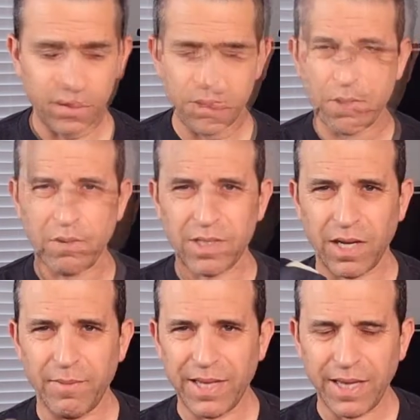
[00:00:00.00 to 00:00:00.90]
So it's
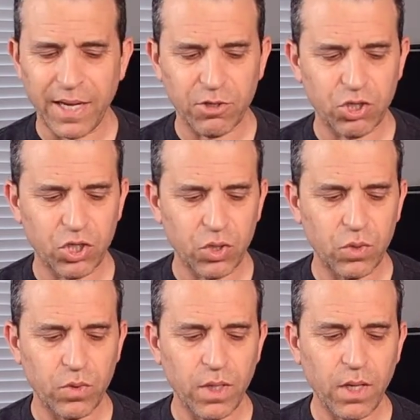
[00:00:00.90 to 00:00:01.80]
gonna be lighter
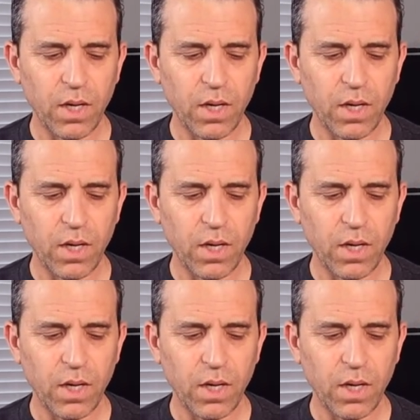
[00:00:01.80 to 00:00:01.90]
shoe,